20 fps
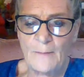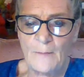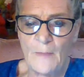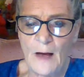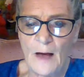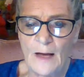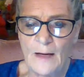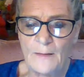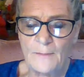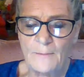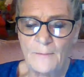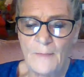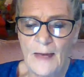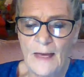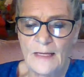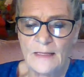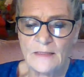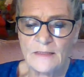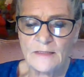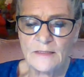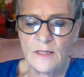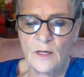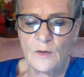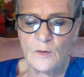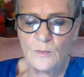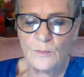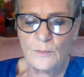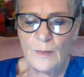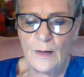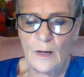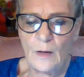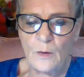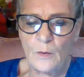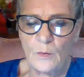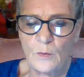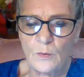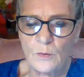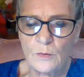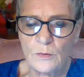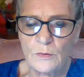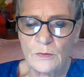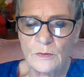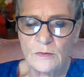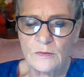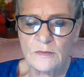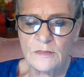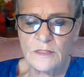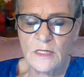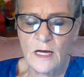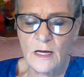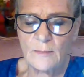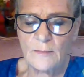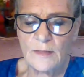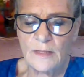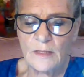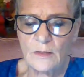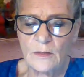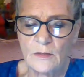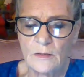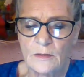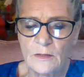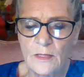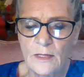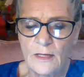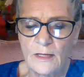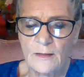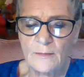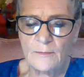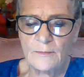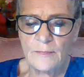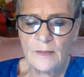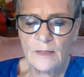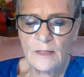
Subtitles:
might make so bold, Tommy looked up.